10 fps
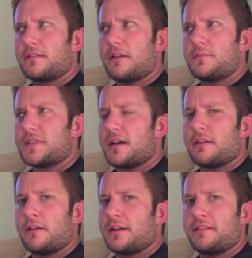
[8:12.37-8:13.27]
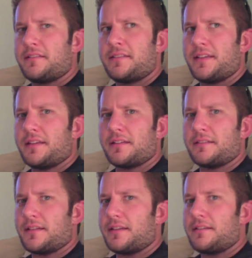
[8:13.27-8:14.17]
comes out or I can see it
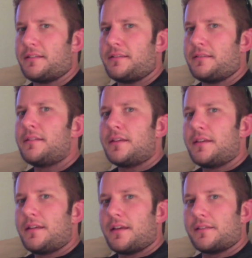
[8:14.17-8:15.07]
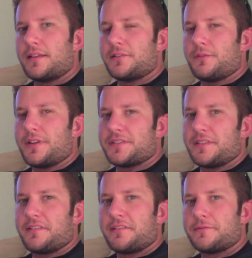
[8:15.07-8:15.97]
because I'd like to watch
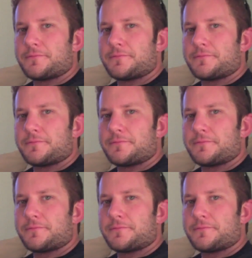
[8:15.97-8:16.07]
this.